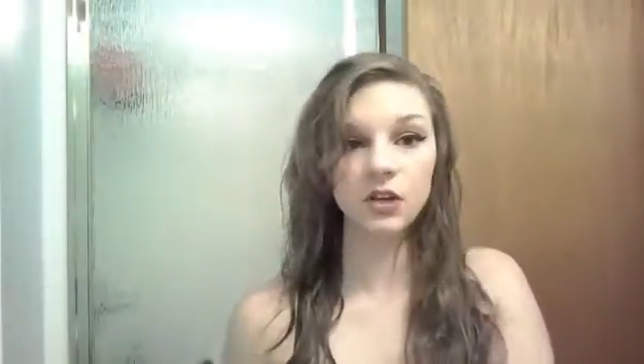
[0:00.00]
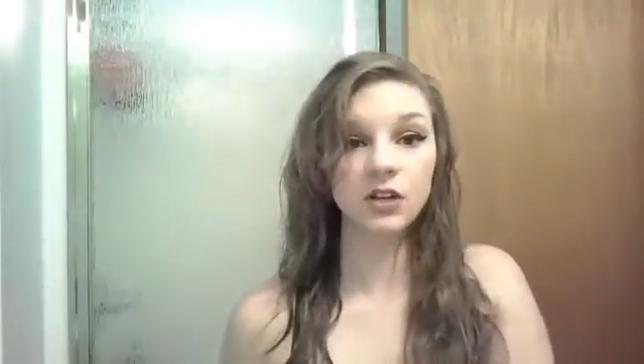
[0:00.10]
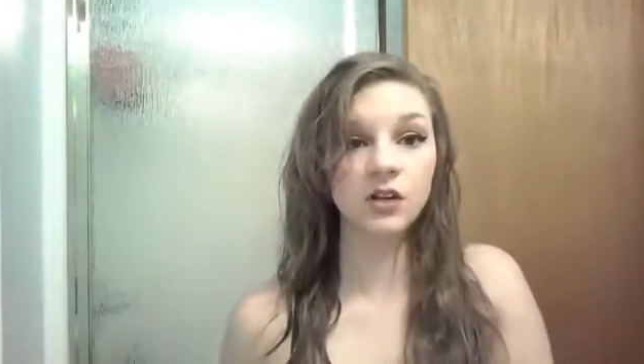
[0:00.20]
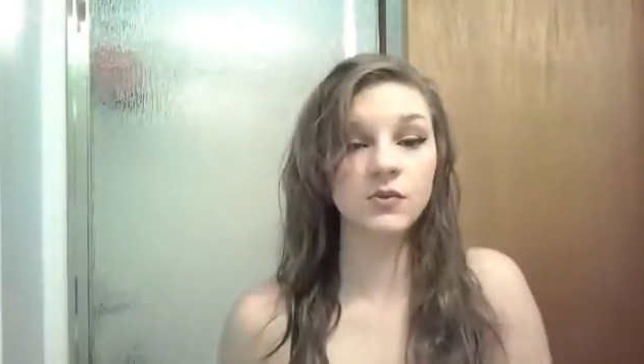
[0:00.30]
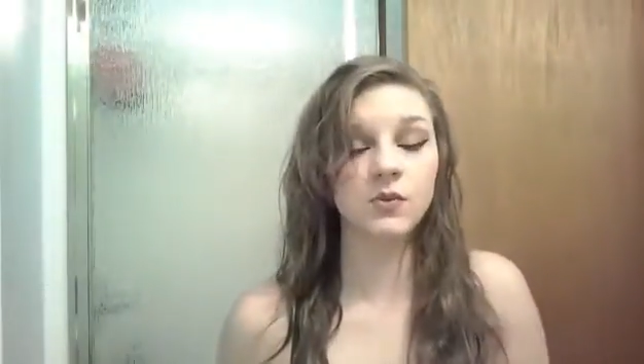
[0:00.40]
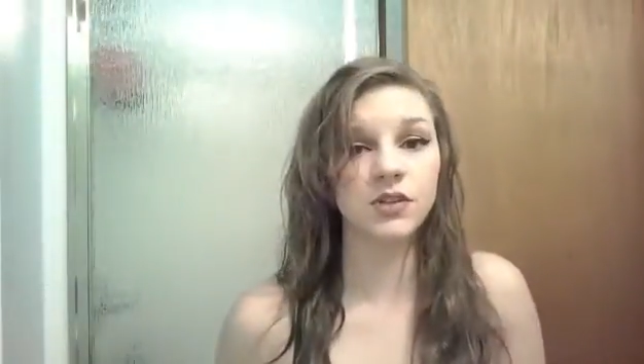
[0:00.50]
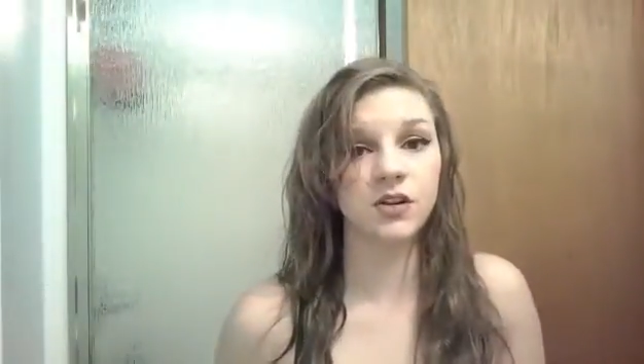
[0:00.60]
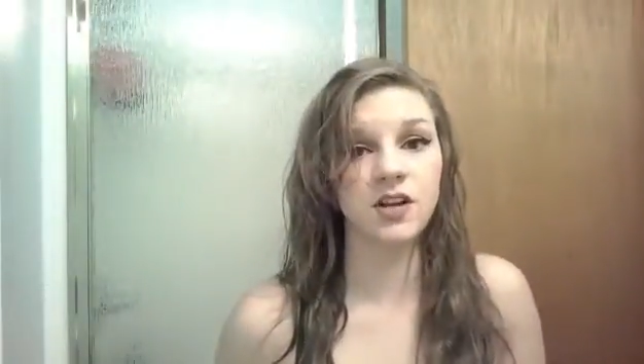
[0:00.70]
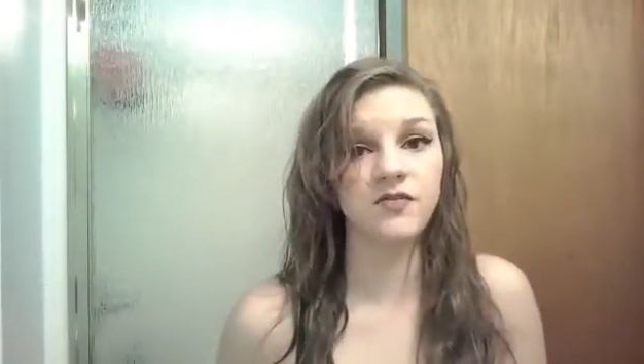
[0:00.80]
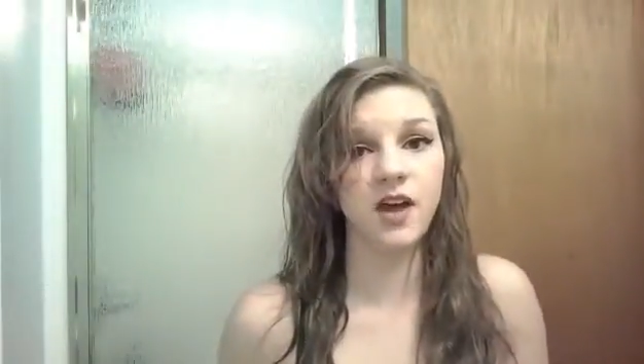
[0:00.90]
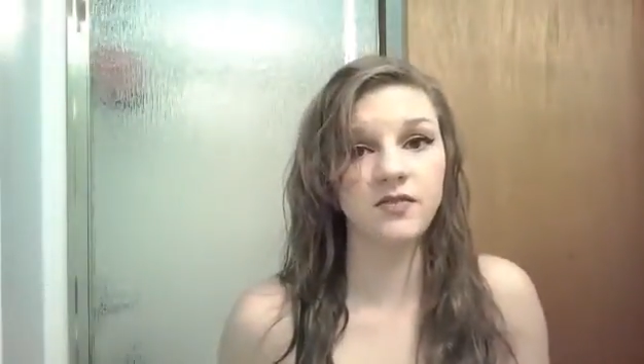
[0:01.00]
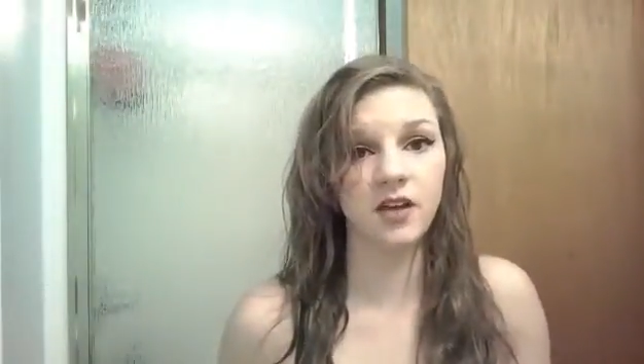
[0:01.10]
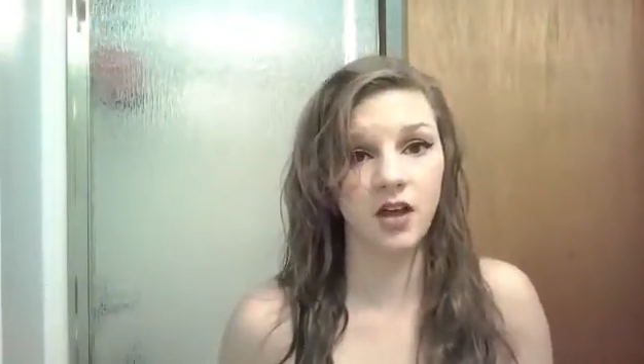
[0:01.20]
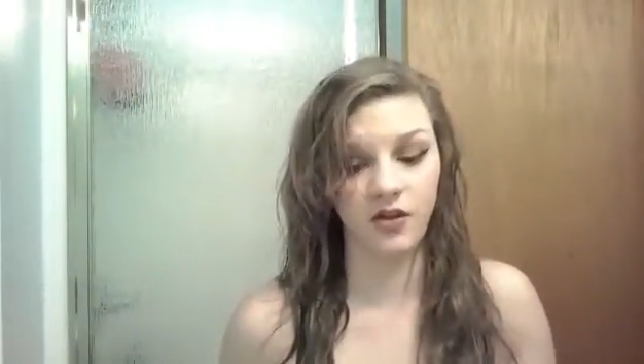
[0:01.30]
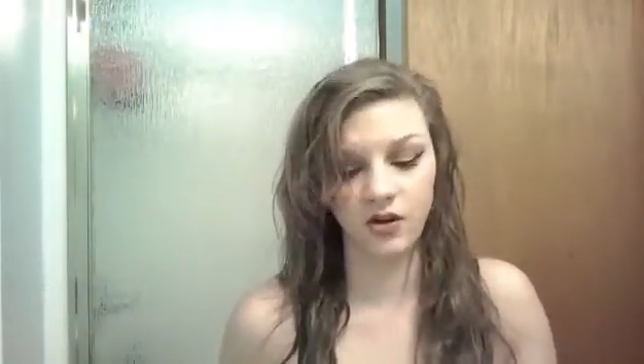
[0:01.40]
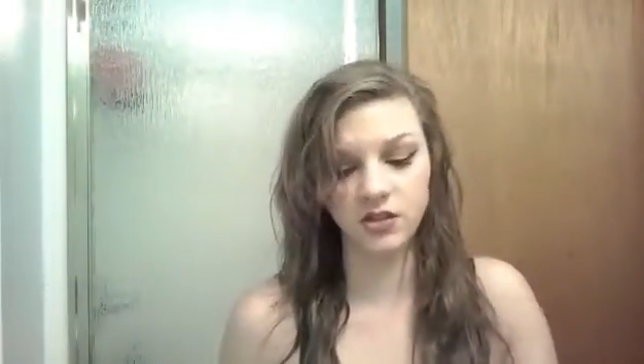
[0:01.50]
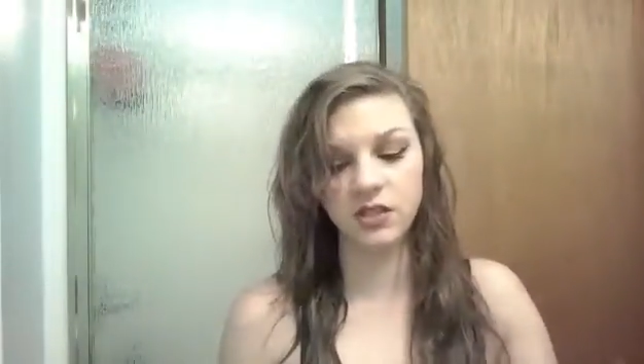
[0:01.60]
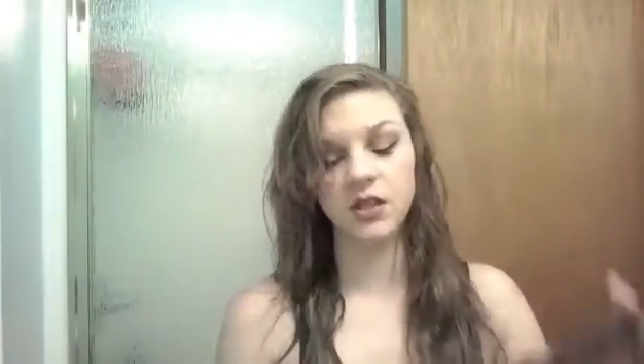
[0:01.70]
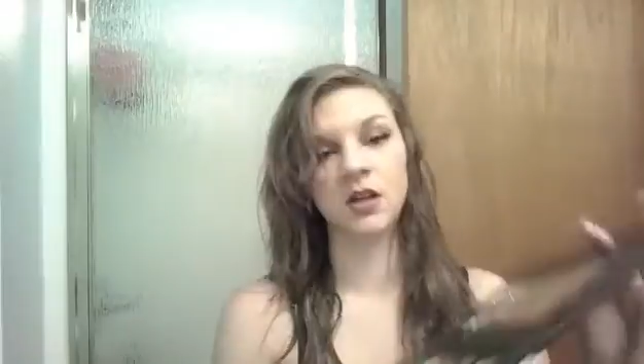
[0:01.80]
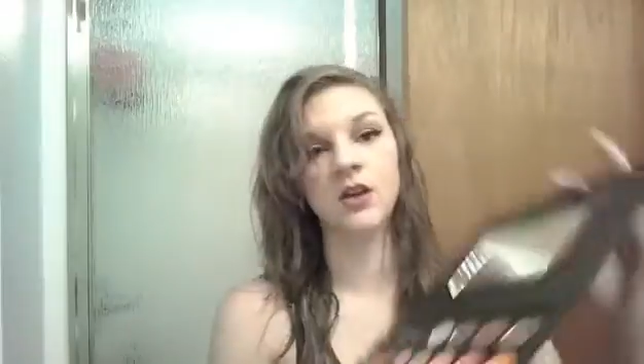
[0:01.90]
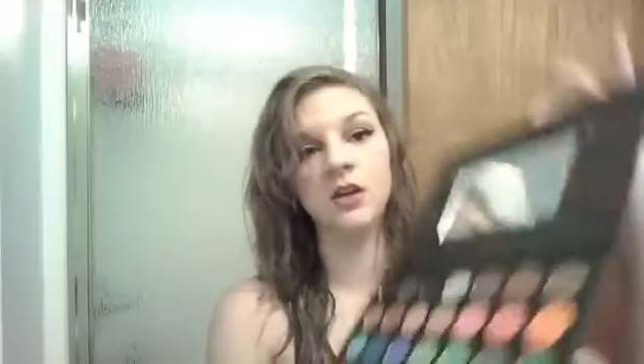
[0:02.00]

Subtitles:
It comes with 35 colors,